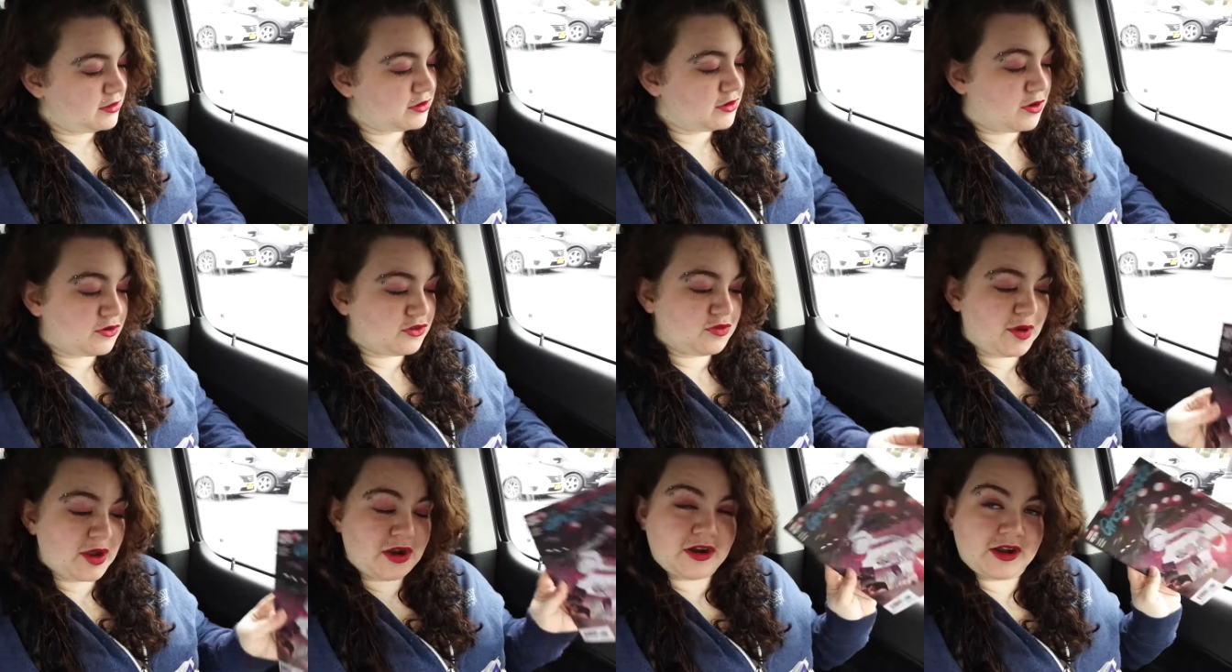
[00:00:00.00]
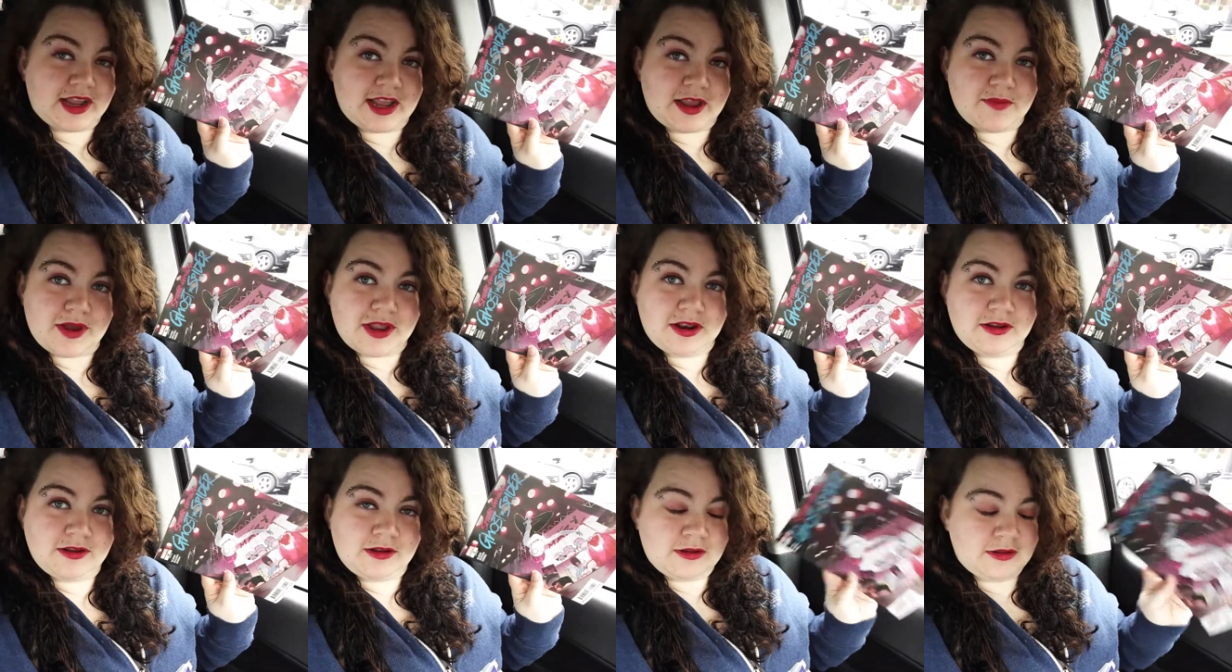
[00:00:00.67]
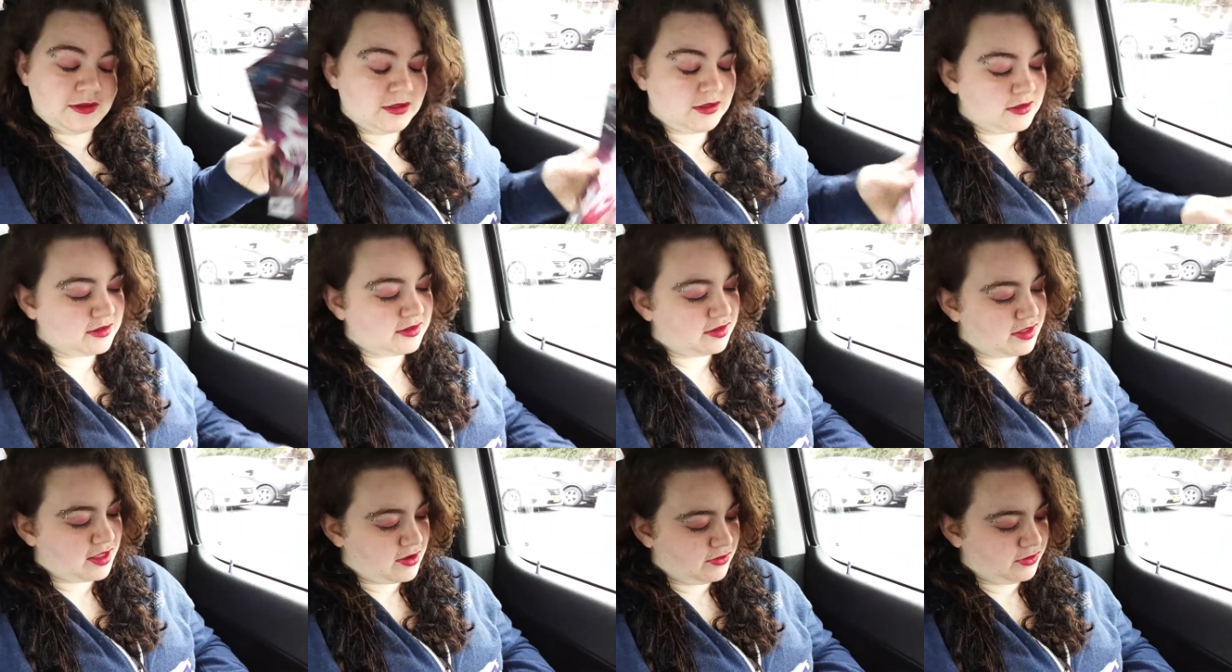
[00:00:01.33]
Ghost Spider came in,
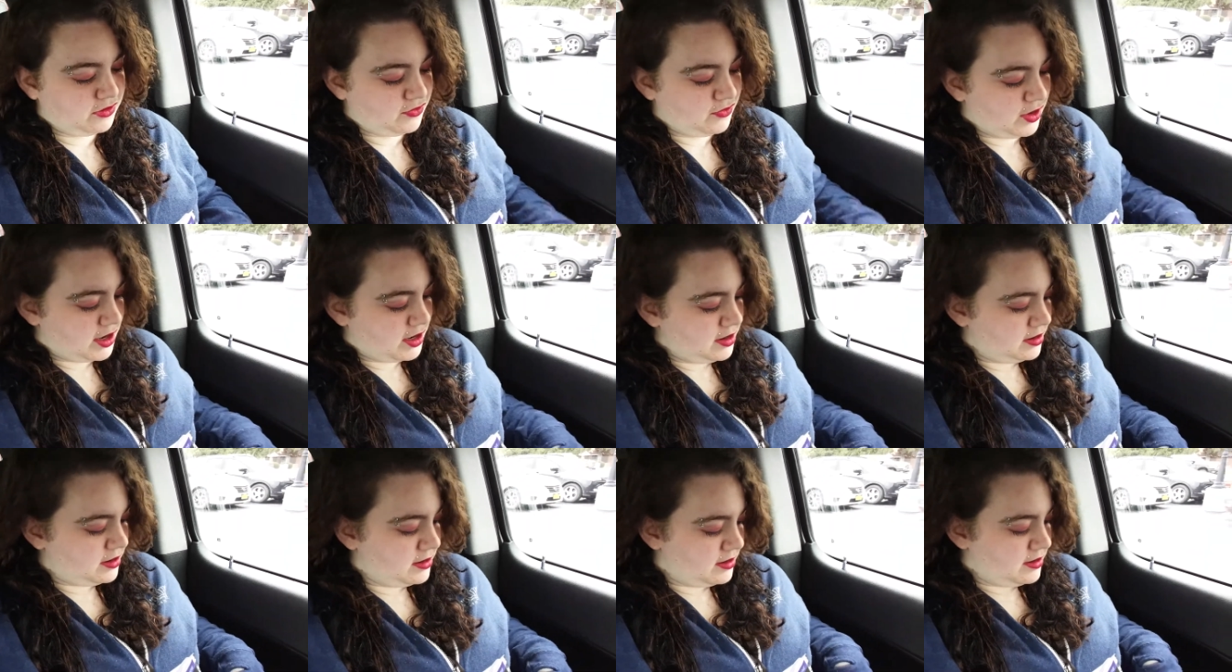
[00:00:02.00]
so that was fun.